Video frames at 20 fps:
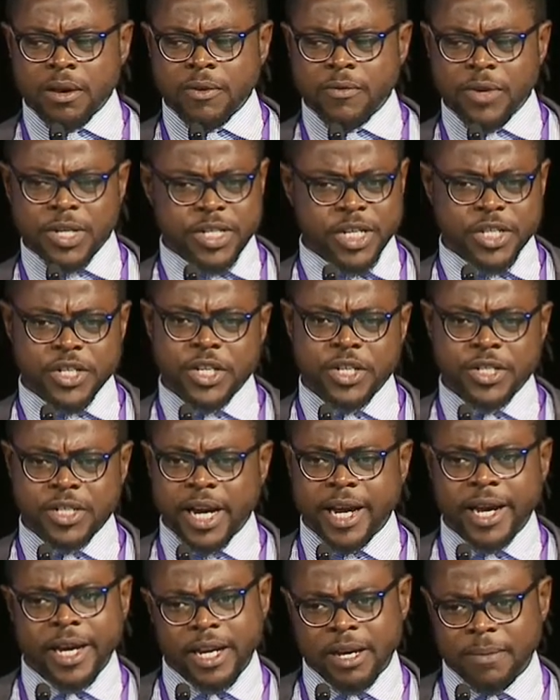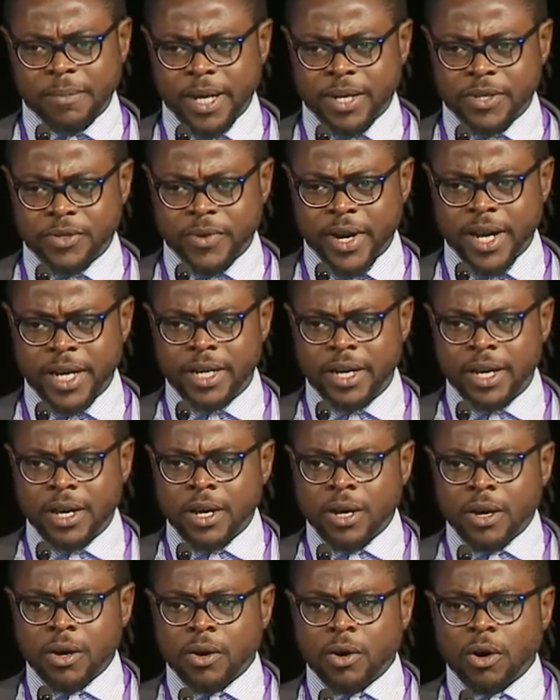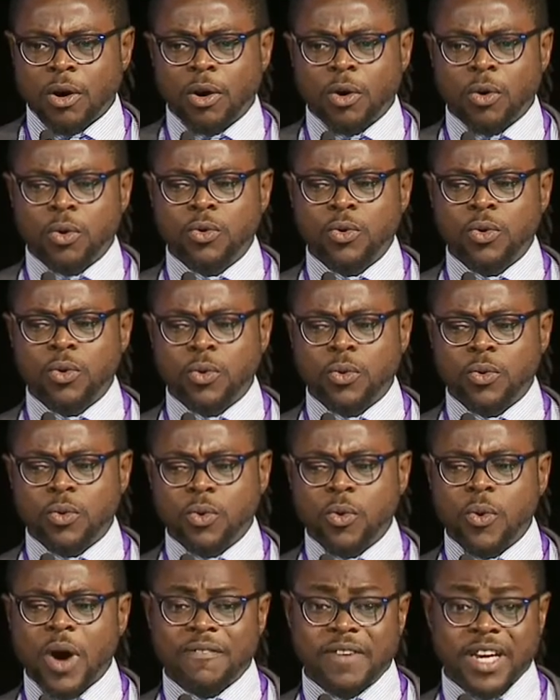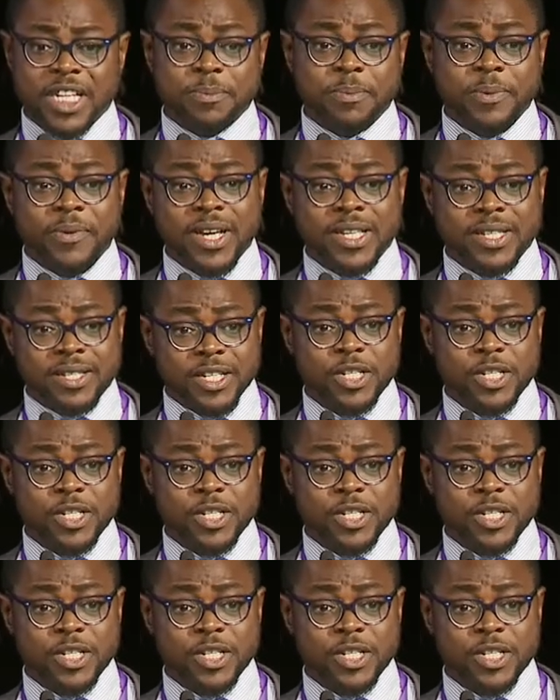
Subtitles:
researchers, academics, right? Or who have experienced